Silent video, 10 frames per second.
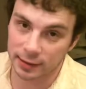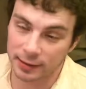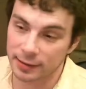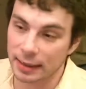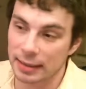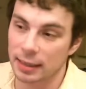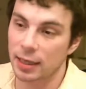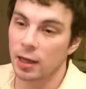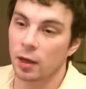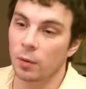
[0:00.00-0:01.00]
This is actually
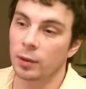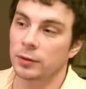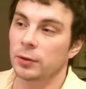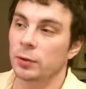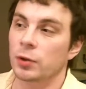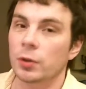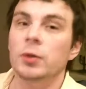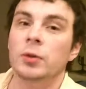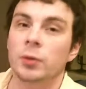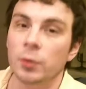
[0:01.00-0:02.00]
what you
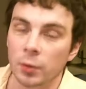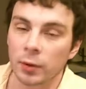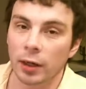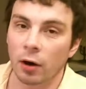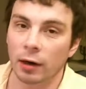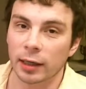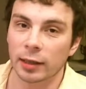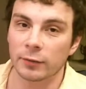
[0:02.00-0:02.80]
should do in order,